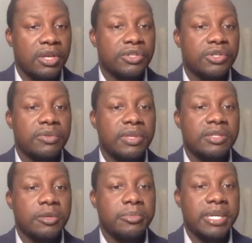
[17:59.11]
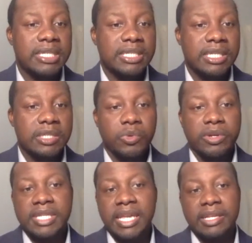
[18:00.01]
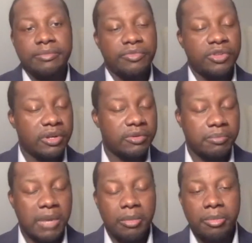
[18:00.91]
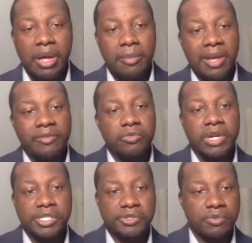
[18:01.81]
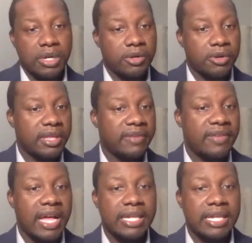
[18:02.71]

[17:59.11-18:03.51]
So these are businesses where, say, mom and pop have a restaurant or they've got